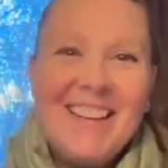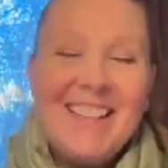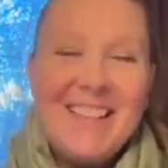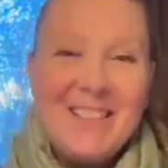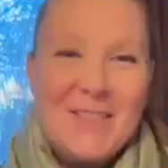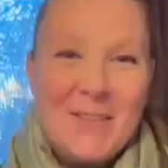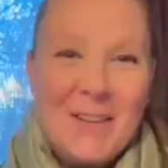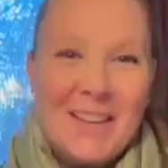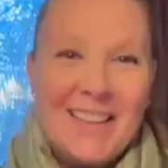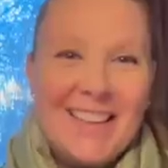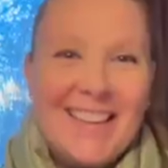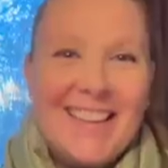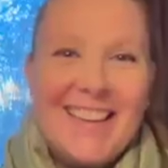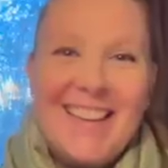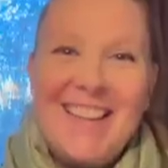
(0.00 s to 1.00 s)
the
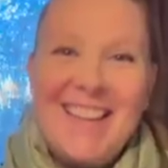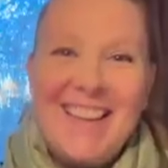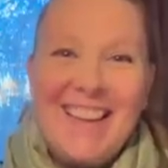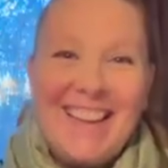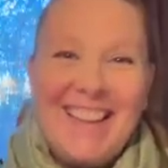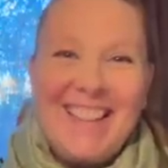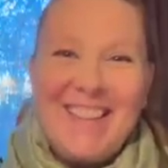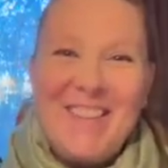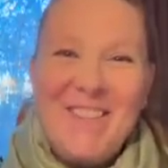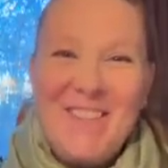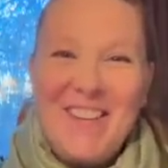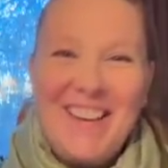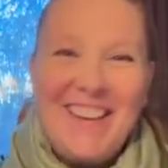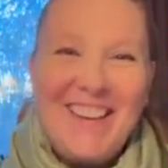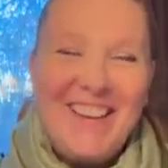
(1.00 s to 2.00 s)
Snuggie in the
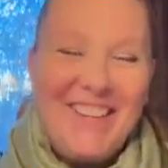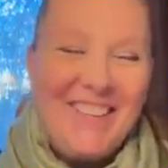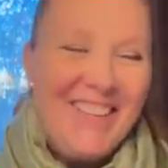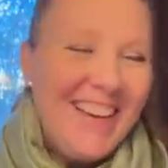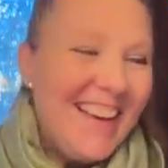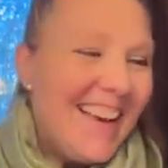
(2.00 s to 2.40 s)
video.